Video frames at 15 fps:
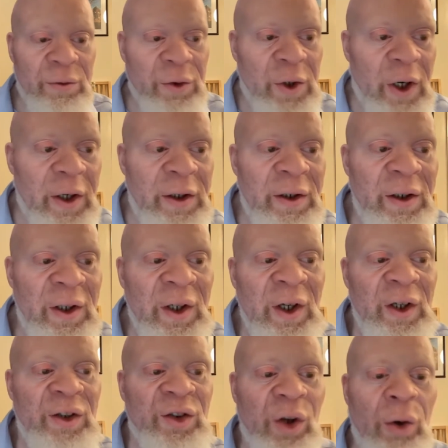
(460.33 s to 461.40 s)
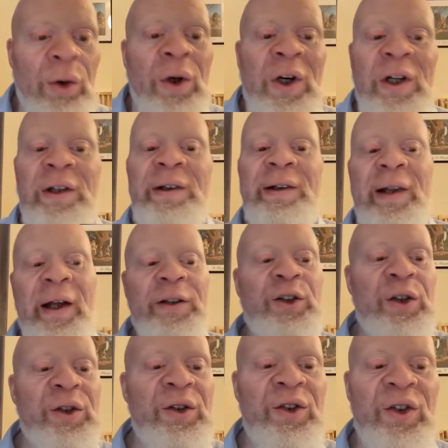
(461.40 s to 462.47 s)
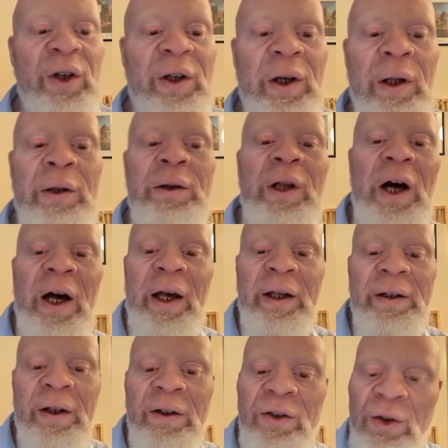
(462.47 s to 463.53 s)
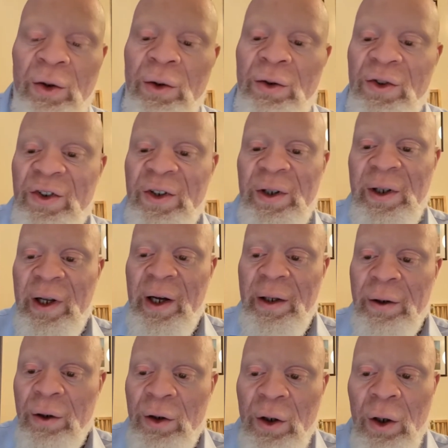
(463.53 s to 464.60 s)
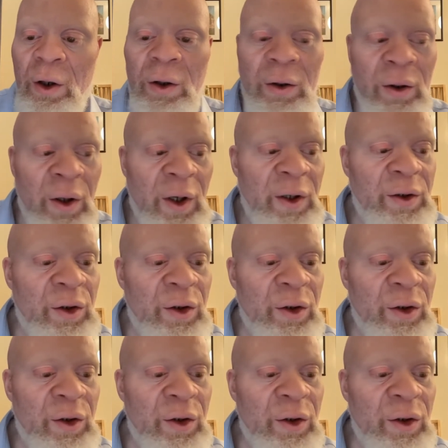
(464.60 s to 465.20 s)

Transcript: okay? So, legends collide as Godzilla and Kong,